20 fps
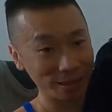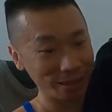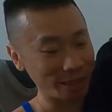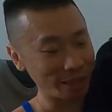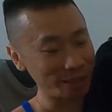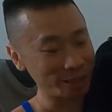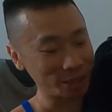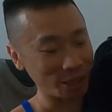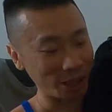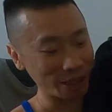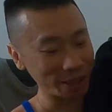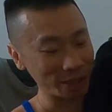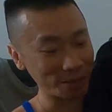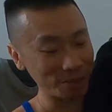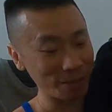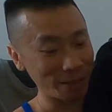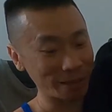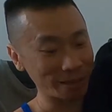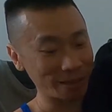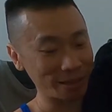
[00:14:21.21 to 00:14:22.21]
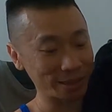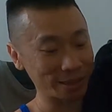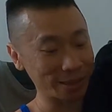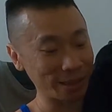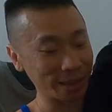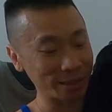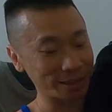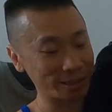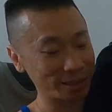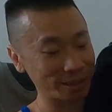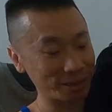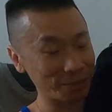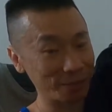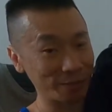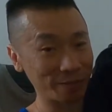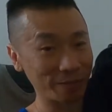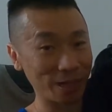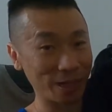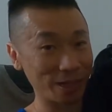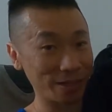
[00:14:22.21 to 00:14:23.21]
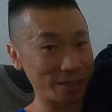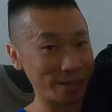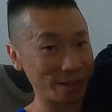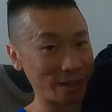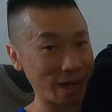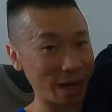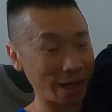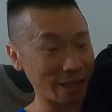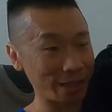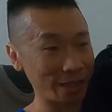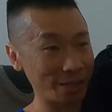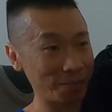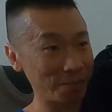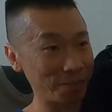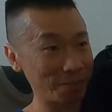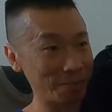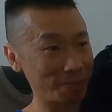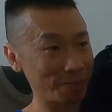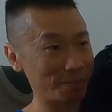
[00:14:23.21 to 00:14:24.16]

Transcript: they tried to make this like some of the other hiking